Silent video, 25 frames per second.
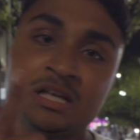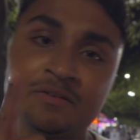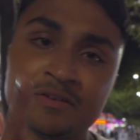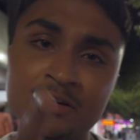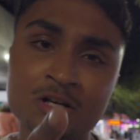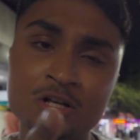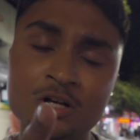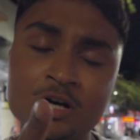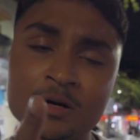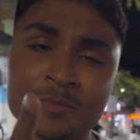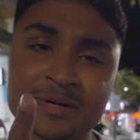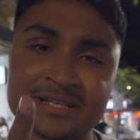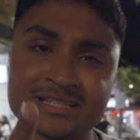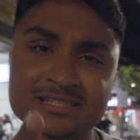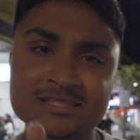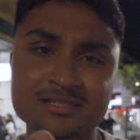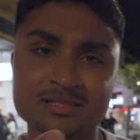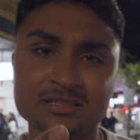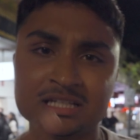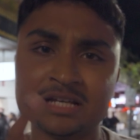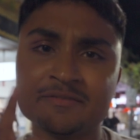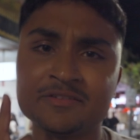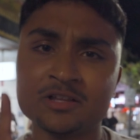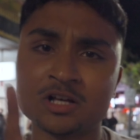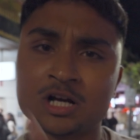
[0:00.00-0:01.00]
leave in comments,
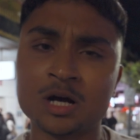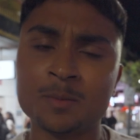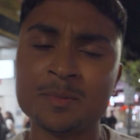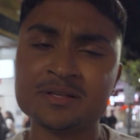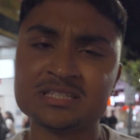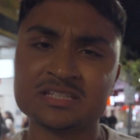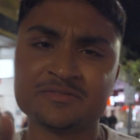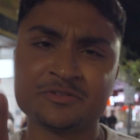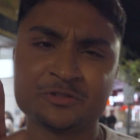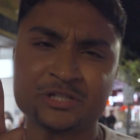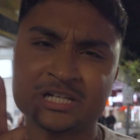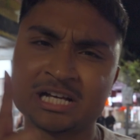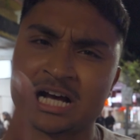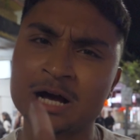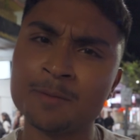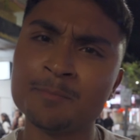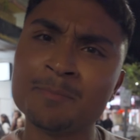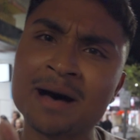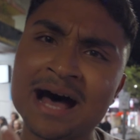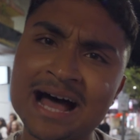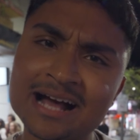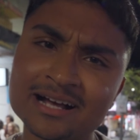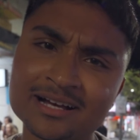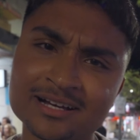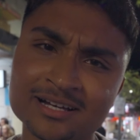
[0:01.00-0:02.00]
leave in the comments if you should come
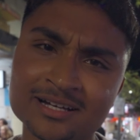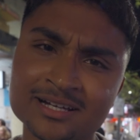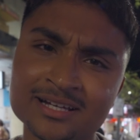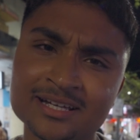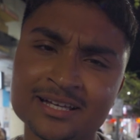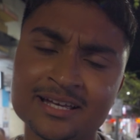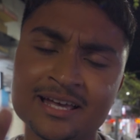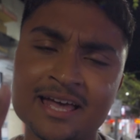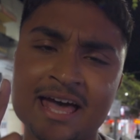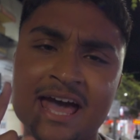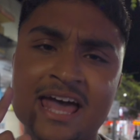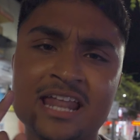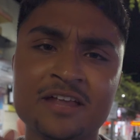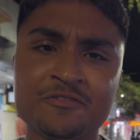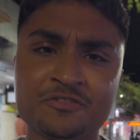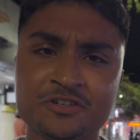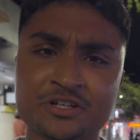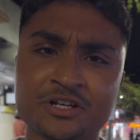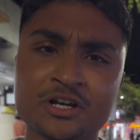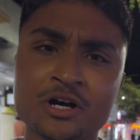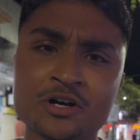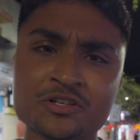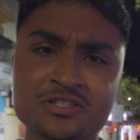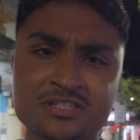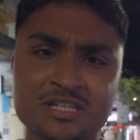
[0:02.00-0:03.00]
back and if
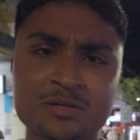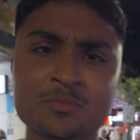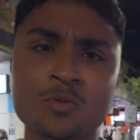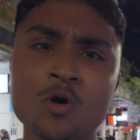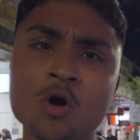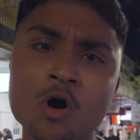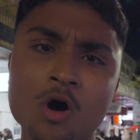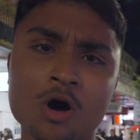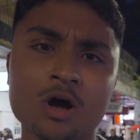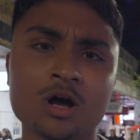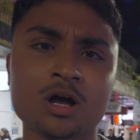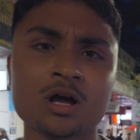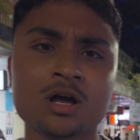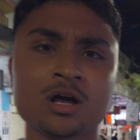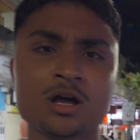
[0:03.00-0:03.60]
you go see more.